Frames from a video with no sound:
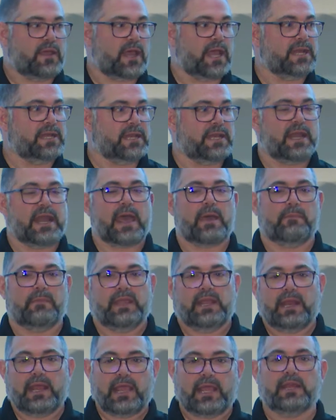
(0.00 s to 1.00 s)
I did not
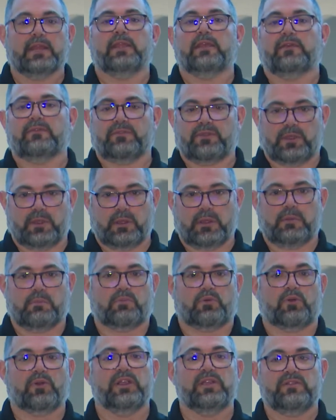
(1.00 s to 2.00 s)
meet any of the
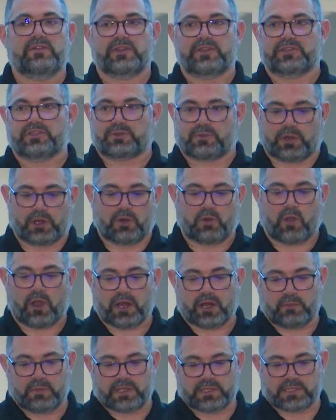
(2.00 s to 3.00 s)
previous
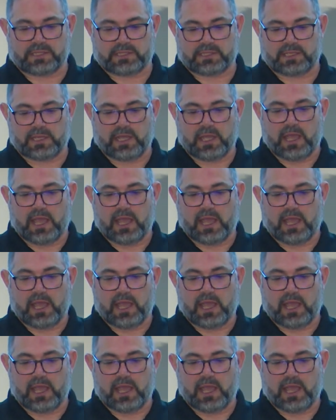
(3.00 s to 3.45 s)
requirements,